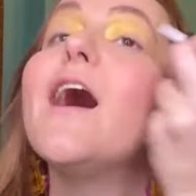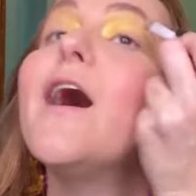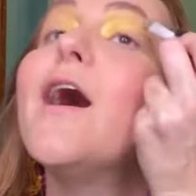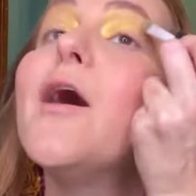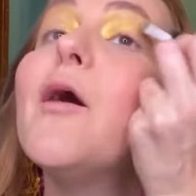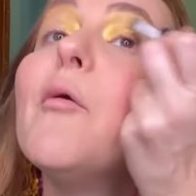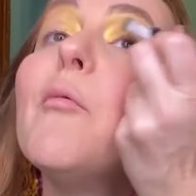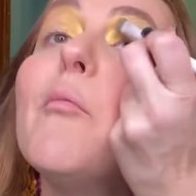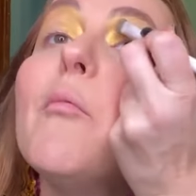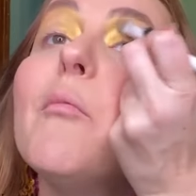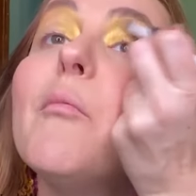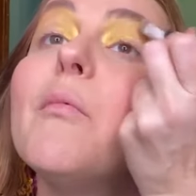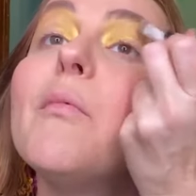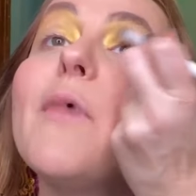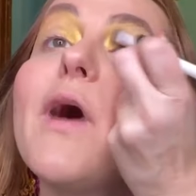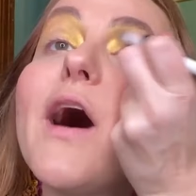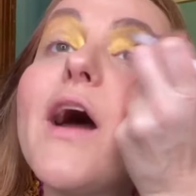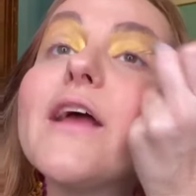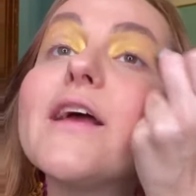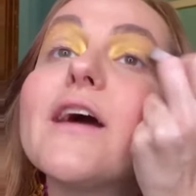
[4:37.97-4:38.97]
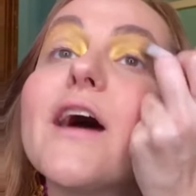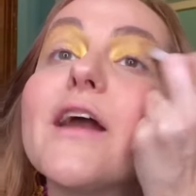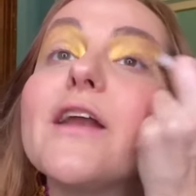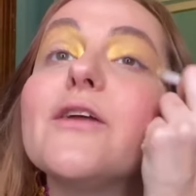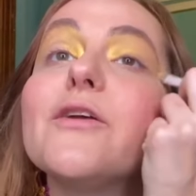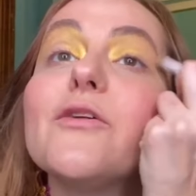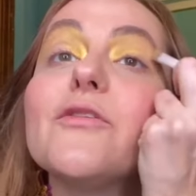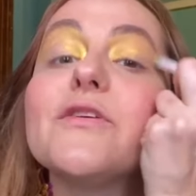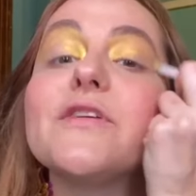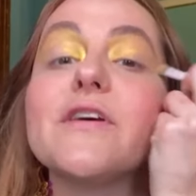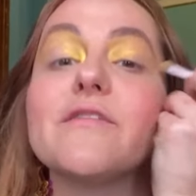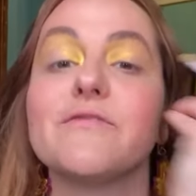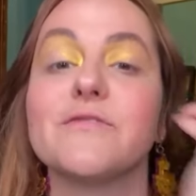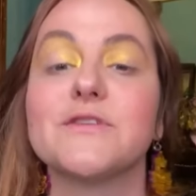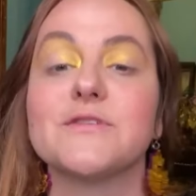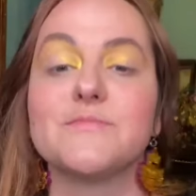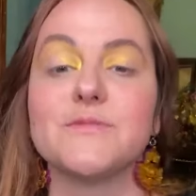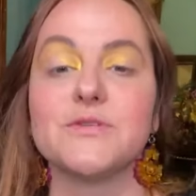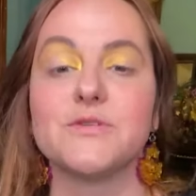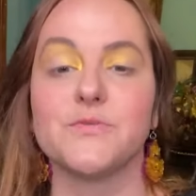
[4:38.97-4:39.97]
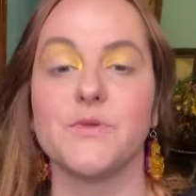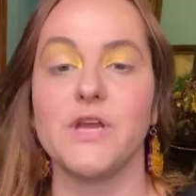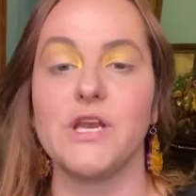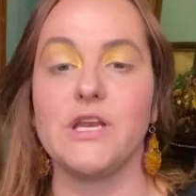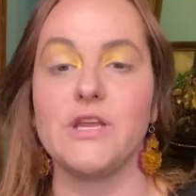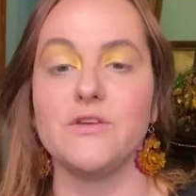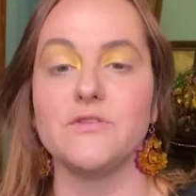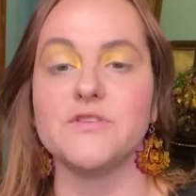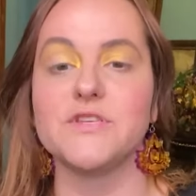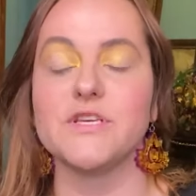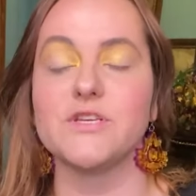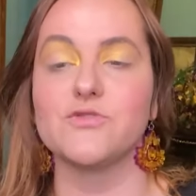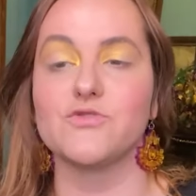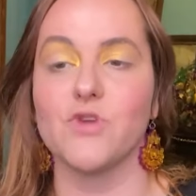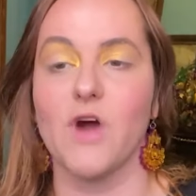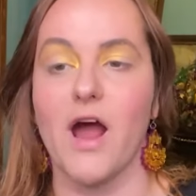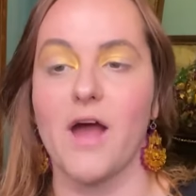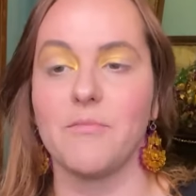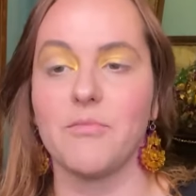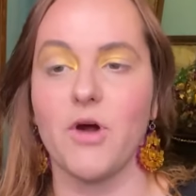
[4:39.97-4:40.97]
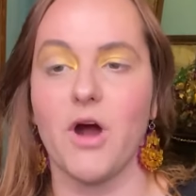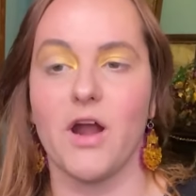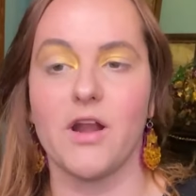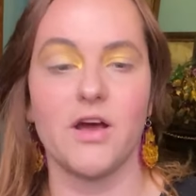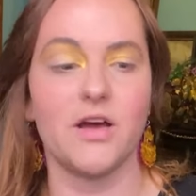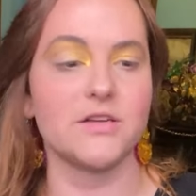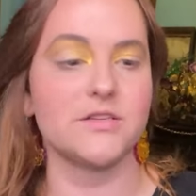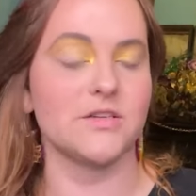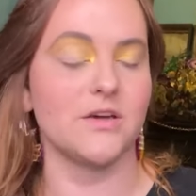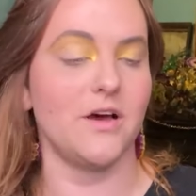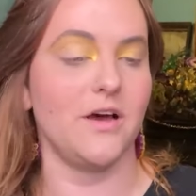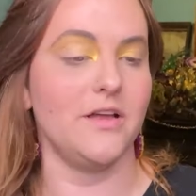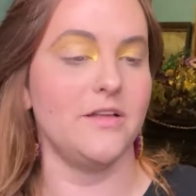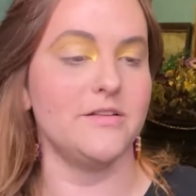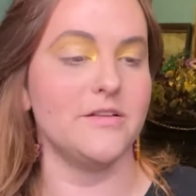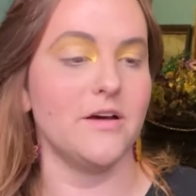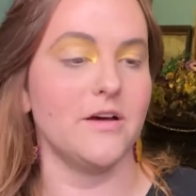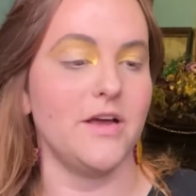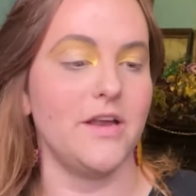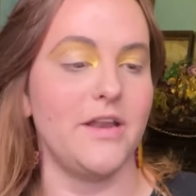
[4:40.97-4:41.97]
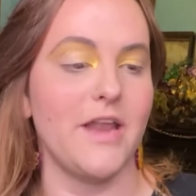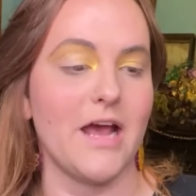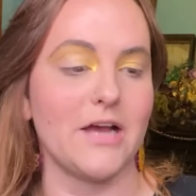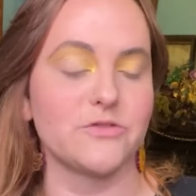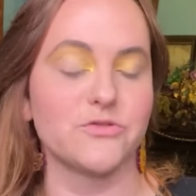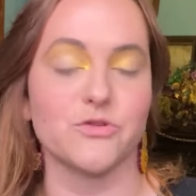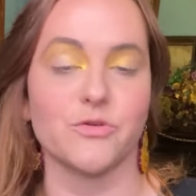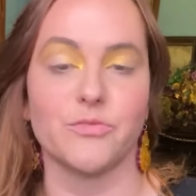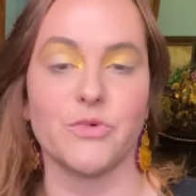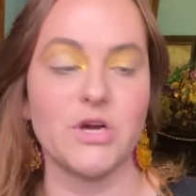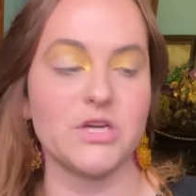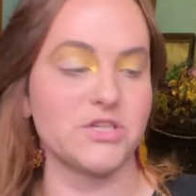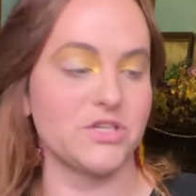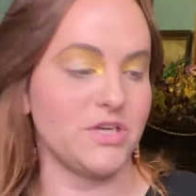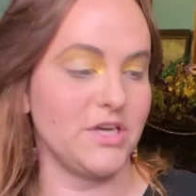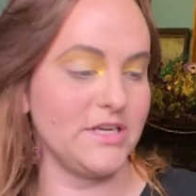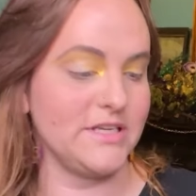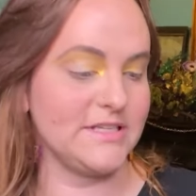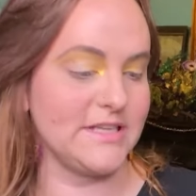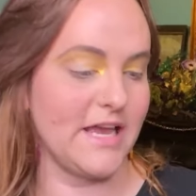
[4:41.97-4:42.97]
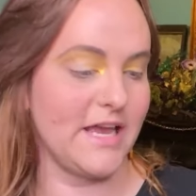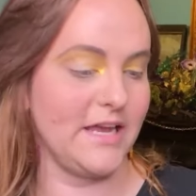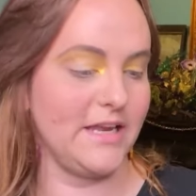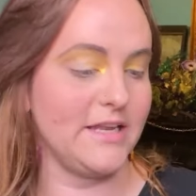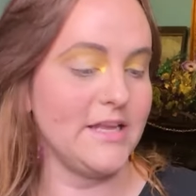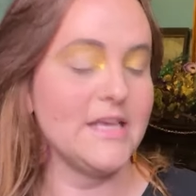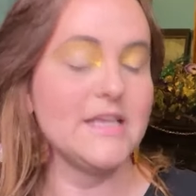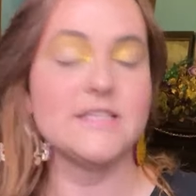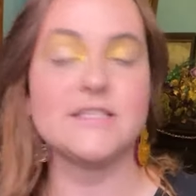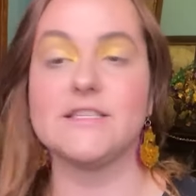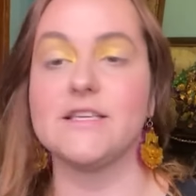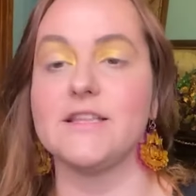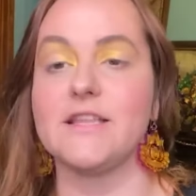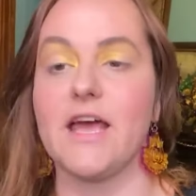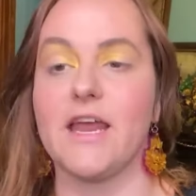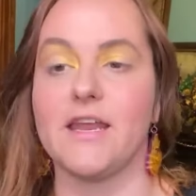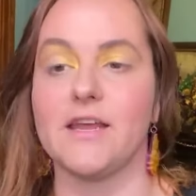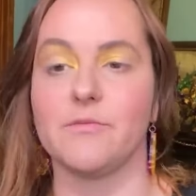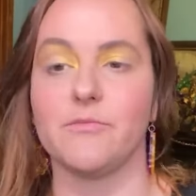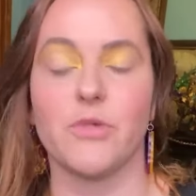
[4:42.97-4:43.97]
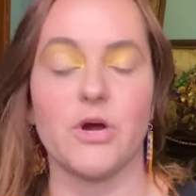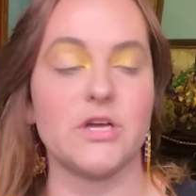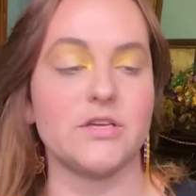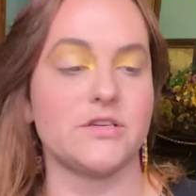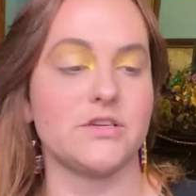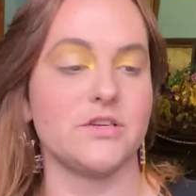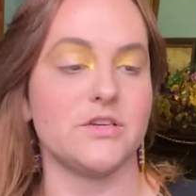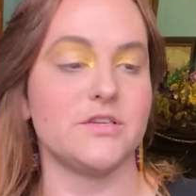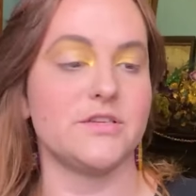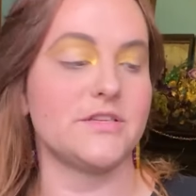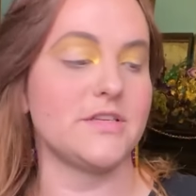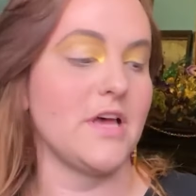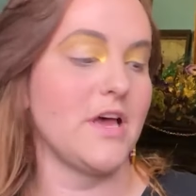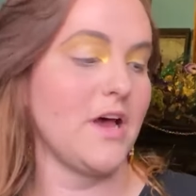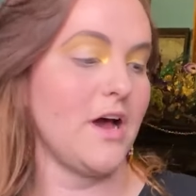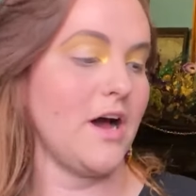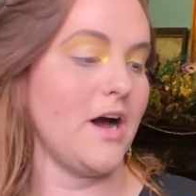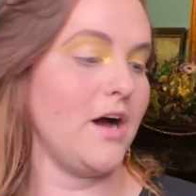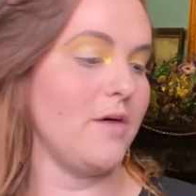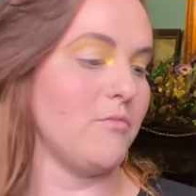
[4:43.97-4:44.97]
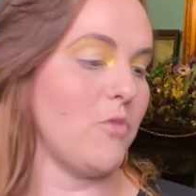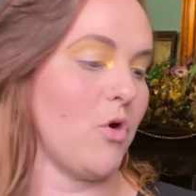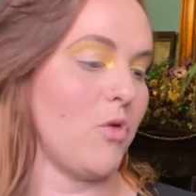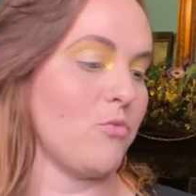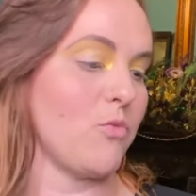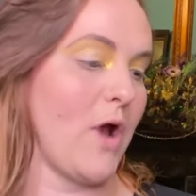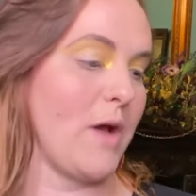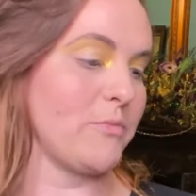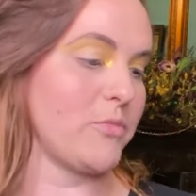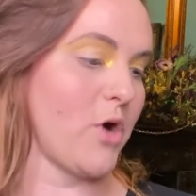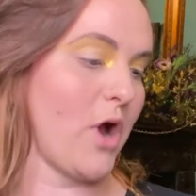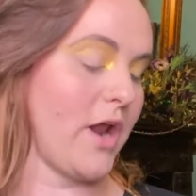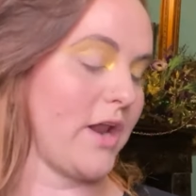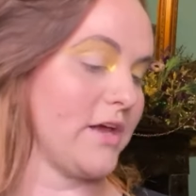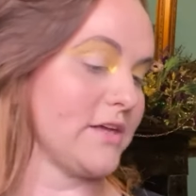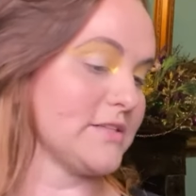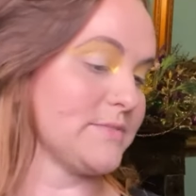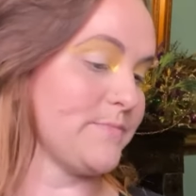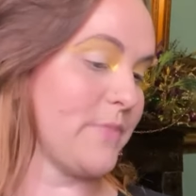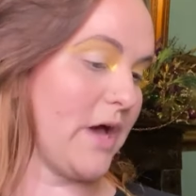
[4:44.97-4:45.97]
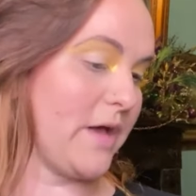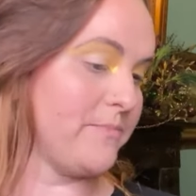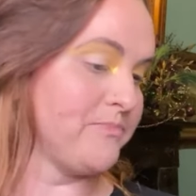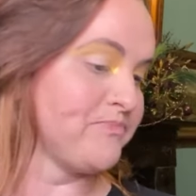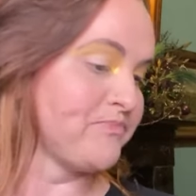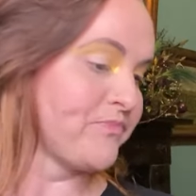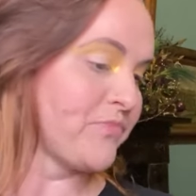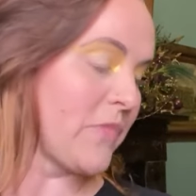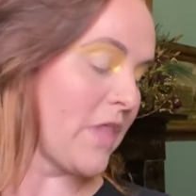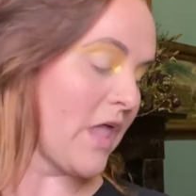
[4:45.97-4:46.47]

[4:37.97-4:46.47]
I kind of know the difference between using dry product on natural brushes and synthetic brushes on wet products. But,